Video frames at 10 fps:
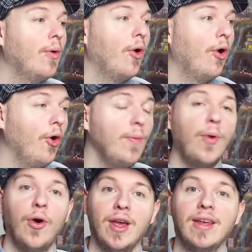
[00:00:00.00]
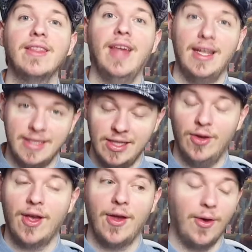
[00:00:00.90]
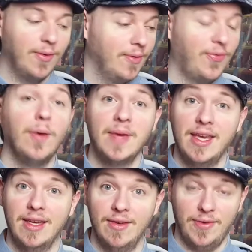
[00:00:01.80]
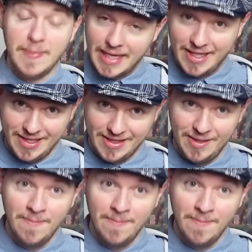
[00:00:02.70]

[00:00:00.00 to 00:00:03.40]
Oh boy, that's long ago. For me it is.